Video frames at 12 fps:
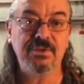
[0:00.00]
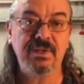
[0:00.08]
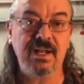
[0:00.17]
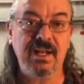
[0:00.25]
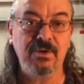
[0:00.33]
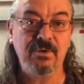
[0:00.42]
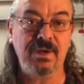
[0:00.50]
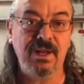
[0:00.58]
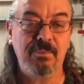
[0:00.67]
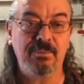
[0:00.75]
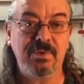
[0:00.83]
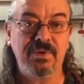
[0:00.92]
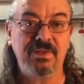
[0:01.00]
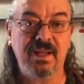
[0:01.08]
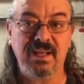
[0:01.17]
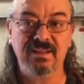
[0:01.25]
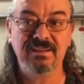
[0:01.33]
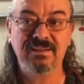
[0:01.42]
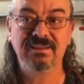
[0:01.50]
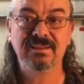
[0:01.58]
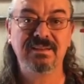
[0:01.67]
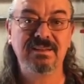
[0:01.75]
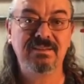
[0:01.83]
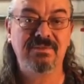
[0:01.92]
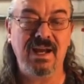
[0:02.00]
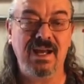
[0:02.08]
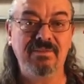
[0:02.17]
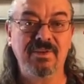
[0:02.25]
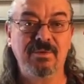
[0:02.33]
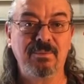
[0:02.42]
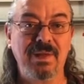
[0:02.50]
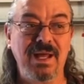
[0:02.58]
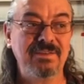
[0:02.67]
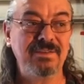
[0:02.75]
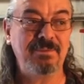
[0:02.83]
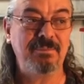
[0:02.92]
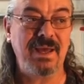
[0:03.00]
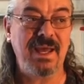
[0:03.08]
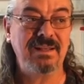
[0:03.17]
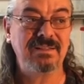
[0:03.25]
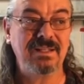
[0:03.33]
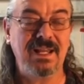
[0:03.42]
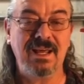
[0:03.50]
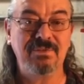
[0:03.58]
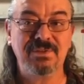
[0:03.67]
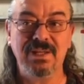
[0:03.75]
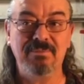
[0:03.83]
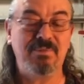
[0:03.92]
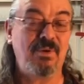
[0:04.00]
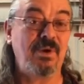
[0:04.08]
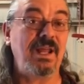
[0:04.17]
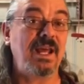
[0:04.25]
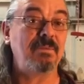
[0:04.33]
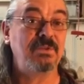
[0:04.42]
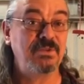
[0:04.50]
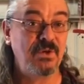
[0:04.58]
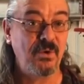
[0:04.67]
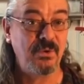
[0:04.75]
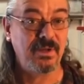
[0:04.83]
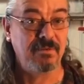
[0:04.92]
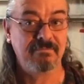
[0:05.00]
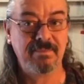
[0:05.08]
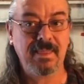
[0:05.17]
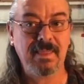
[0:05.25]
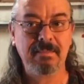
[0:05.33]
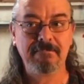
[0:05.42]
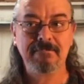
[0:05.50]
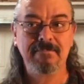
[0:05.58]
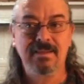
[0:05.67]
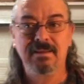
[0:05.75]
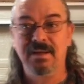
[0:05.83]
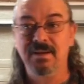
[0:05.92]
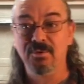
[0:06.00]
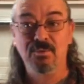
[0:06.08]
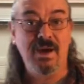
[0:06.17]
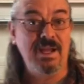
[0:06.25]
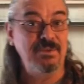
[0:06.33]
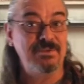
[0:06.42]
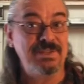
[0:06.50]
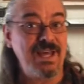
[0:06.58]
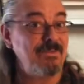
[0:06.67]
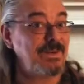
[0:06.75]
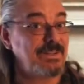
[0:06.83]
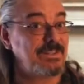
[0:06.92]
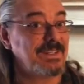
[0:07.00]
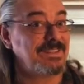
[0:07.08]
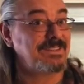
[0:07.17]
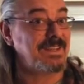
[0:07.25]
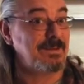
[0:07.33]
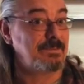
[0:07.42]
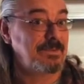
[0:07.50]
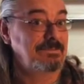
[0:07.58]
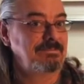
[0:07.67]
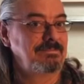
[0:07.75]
that I don't end up with like five different plastic bags that have, say, Barney Animal Joe in them. I don't know why I use that one as an example.